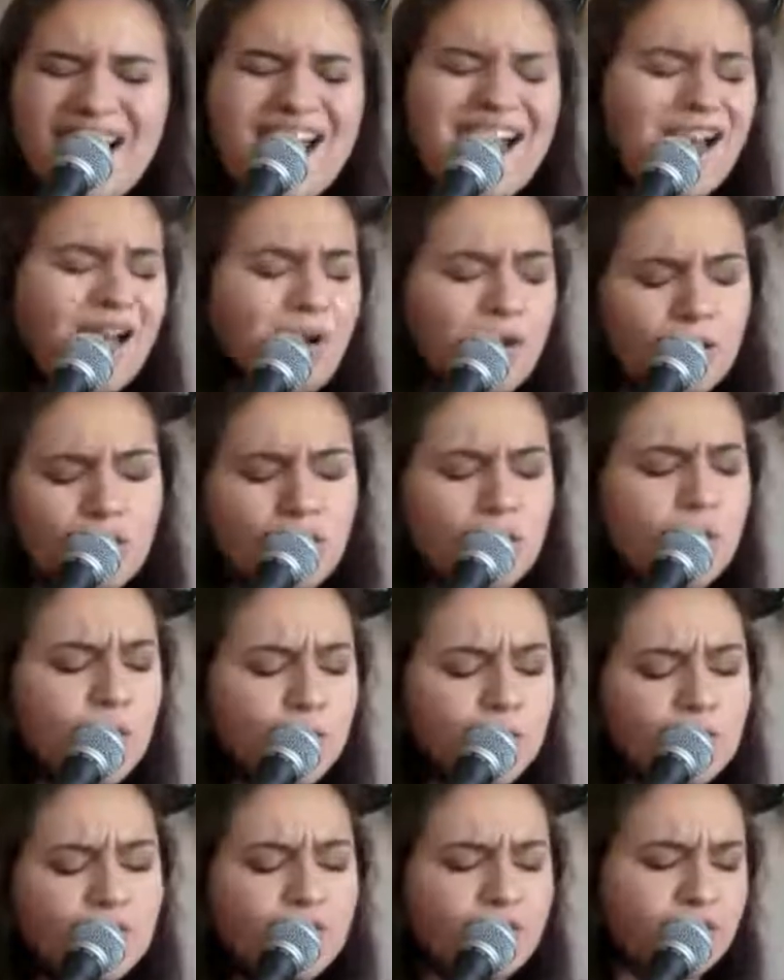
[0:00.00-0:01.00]
I
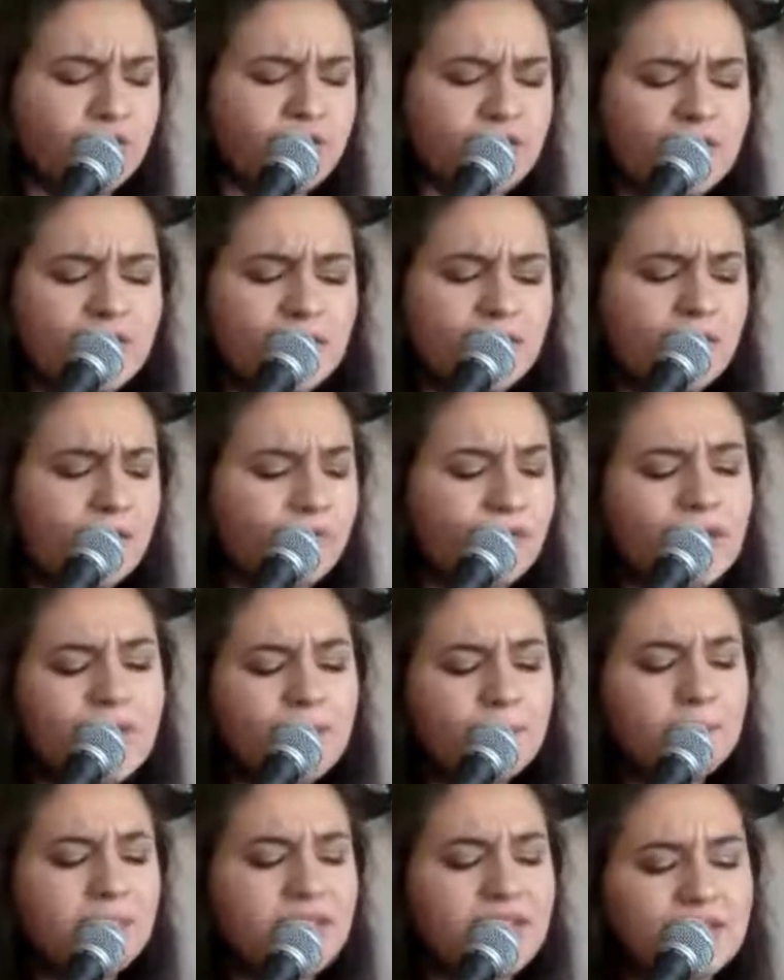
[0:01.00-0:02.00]
hope you forgive
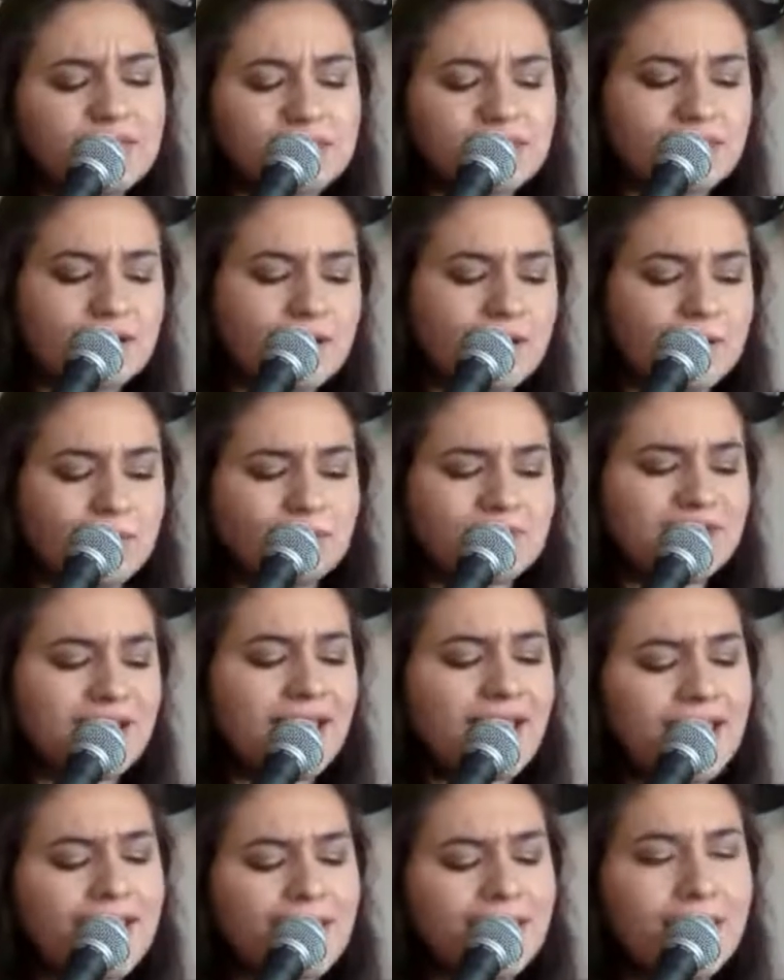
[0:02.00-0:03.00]
me
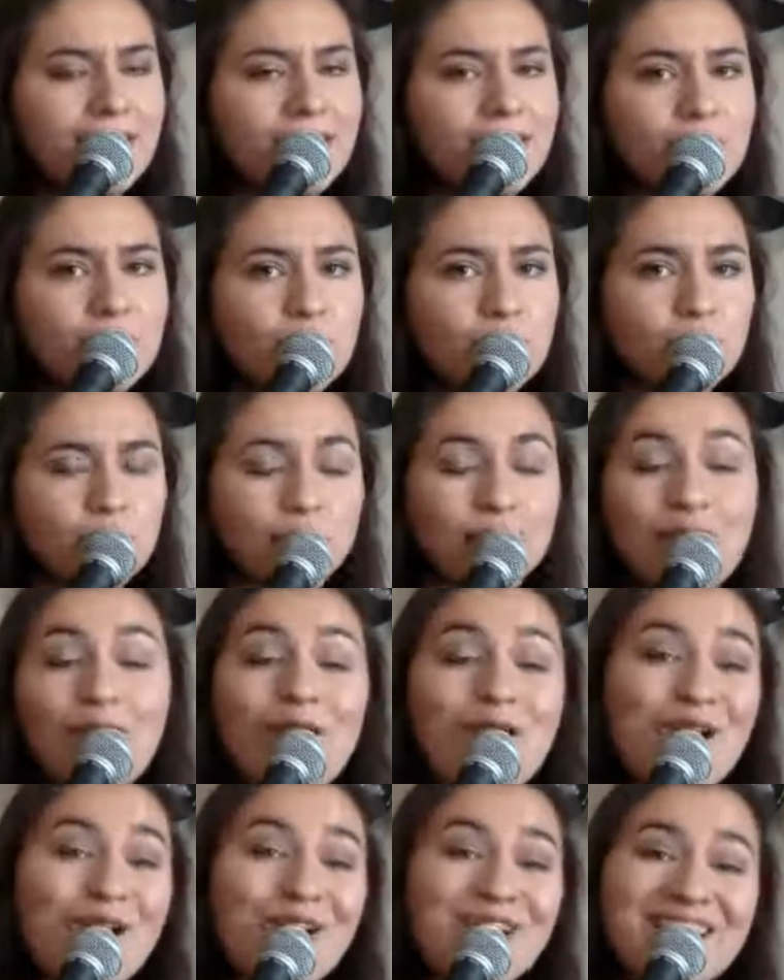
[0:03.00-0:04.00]
someday. You
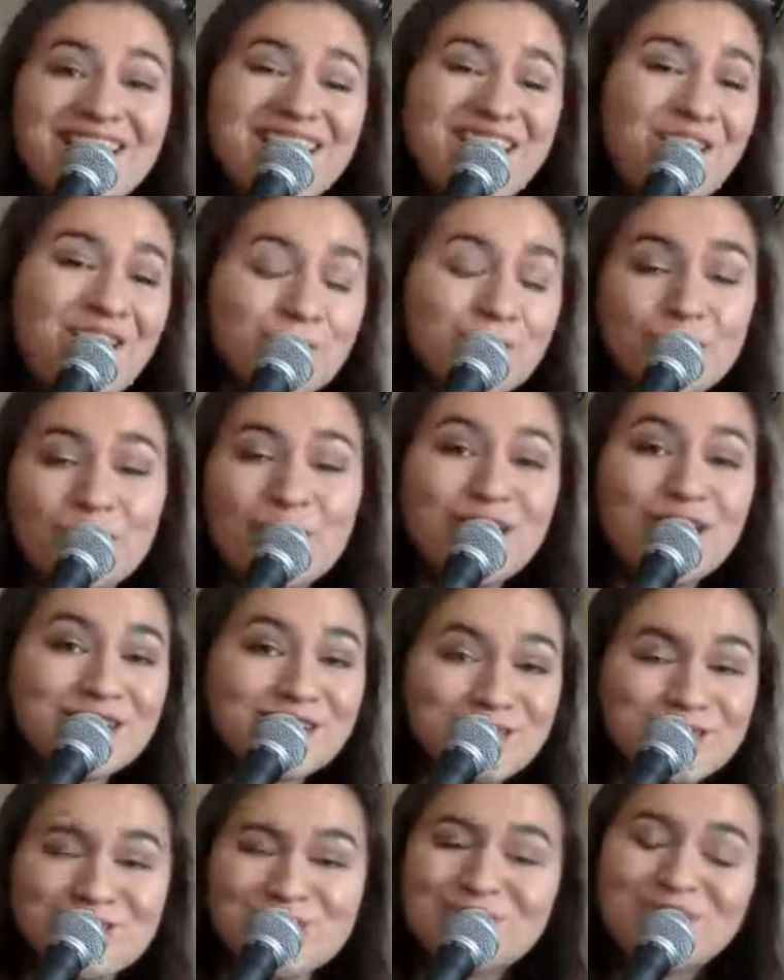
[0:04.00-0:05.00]
thought I
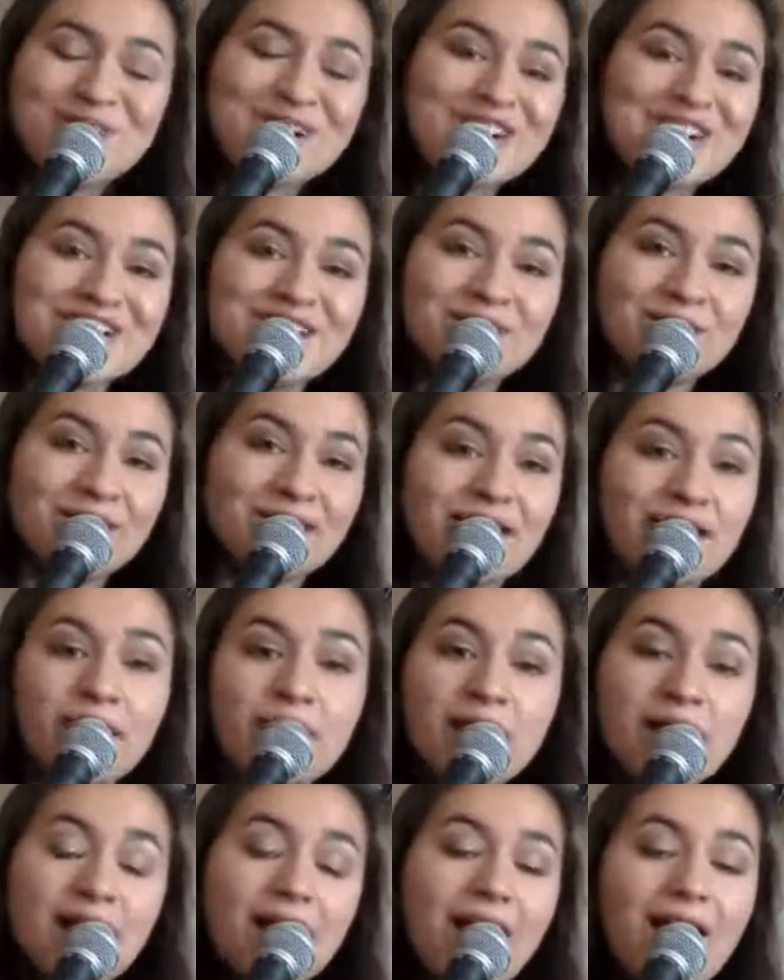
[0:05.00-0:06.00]
was the one, well,
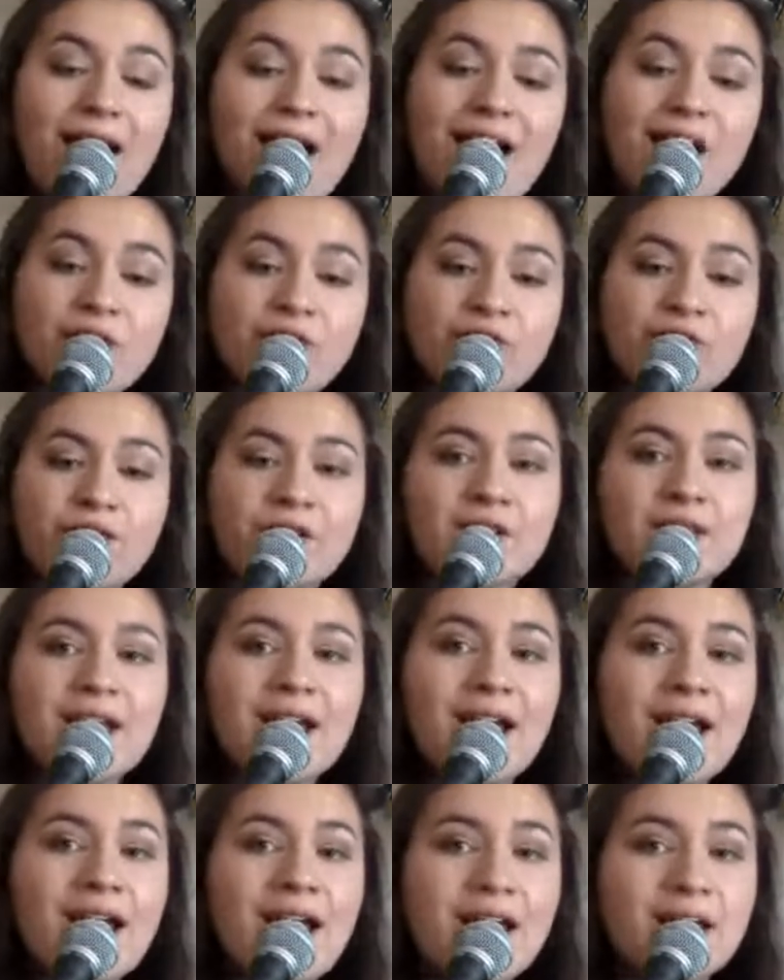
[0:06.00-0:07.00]
I
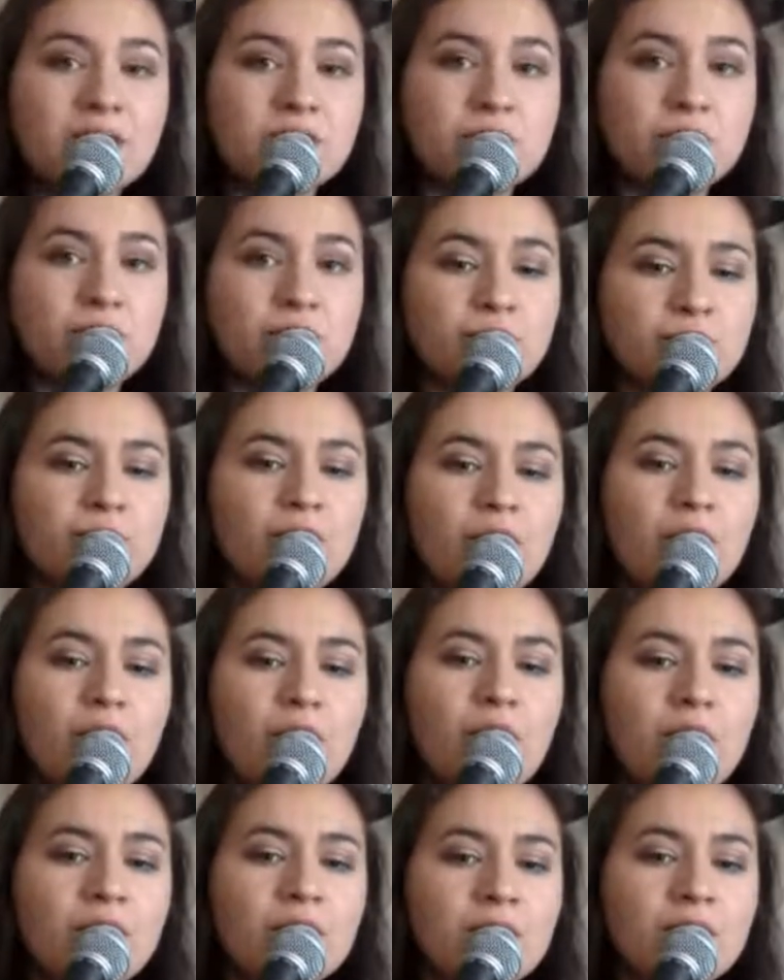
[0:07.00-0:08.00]
forgot to
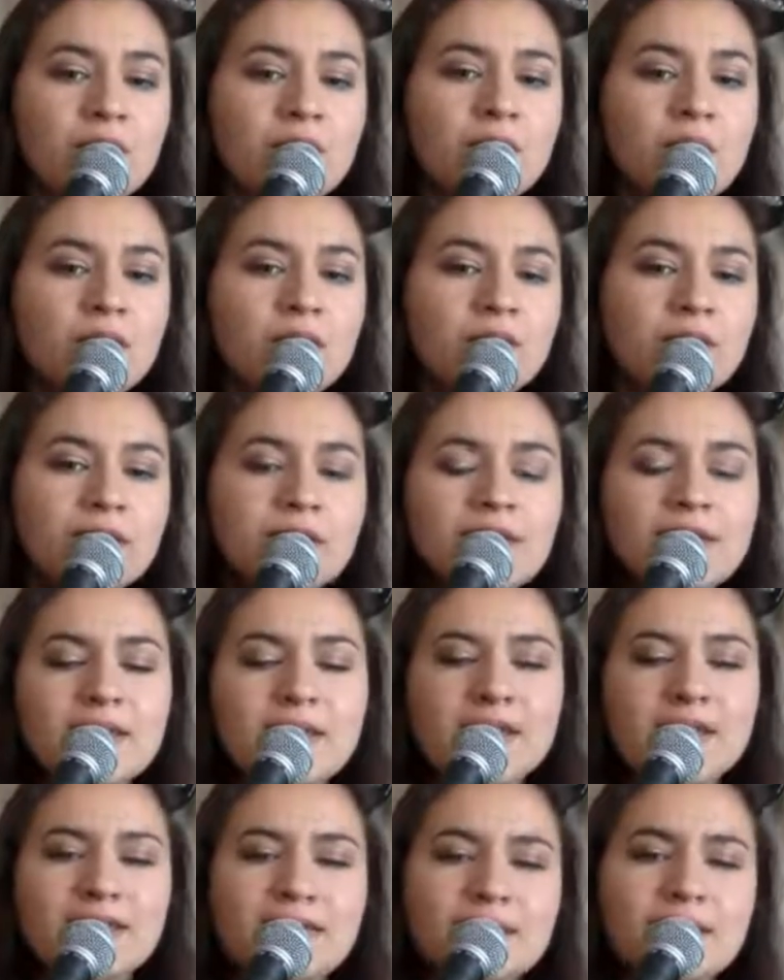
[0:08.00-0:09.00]
fall
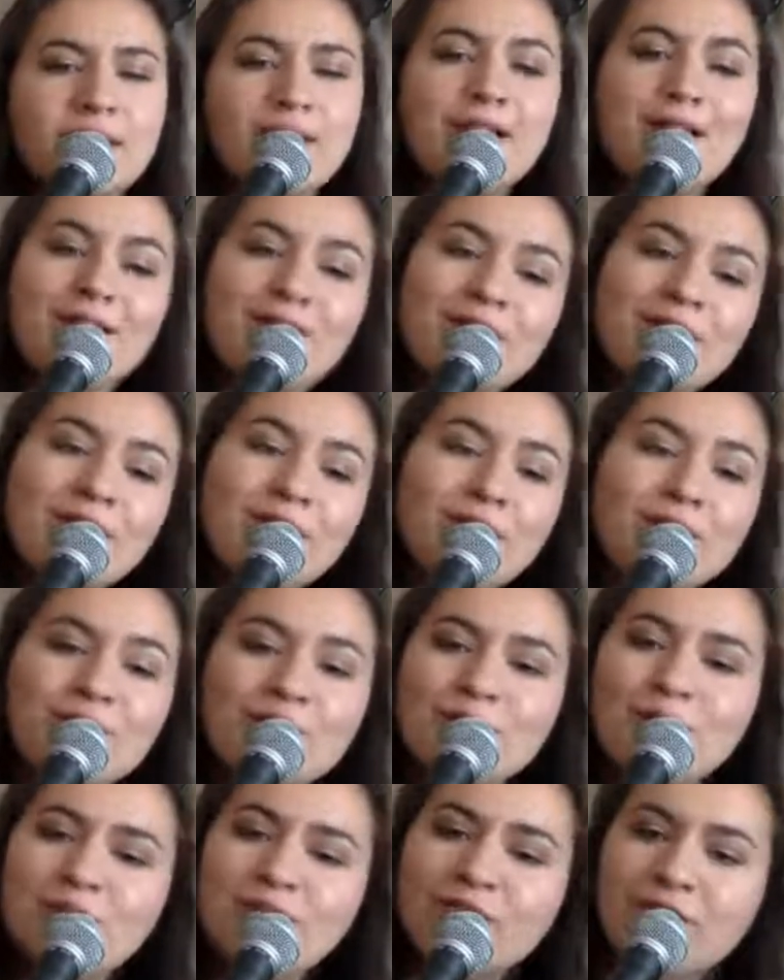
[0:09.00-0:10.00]
in
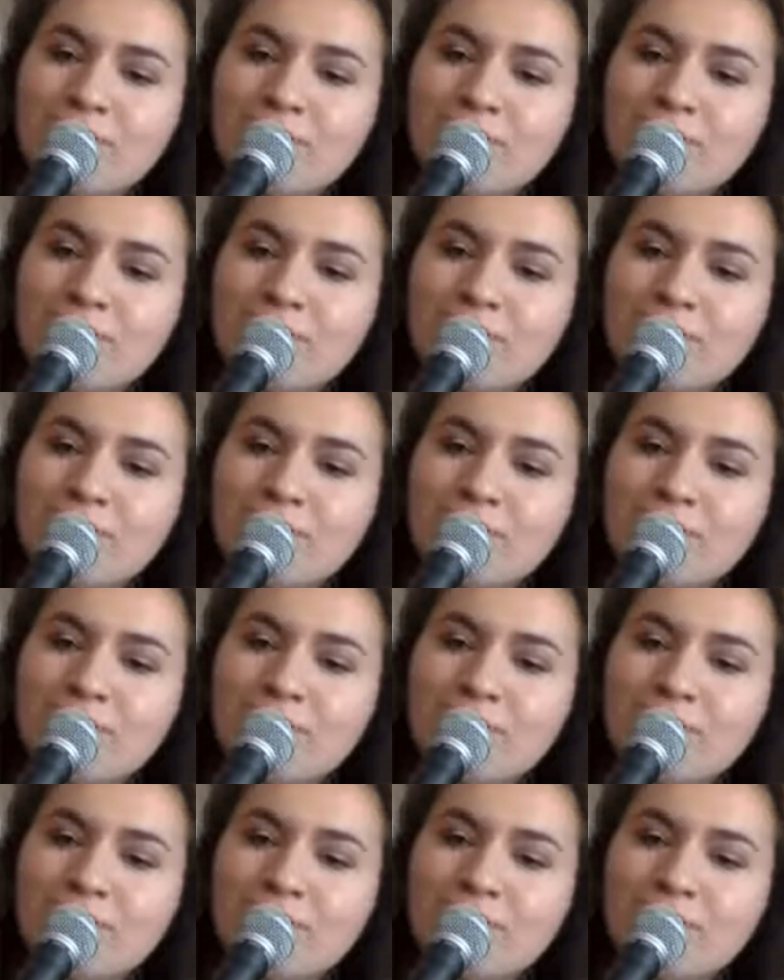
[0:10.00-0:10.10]
love.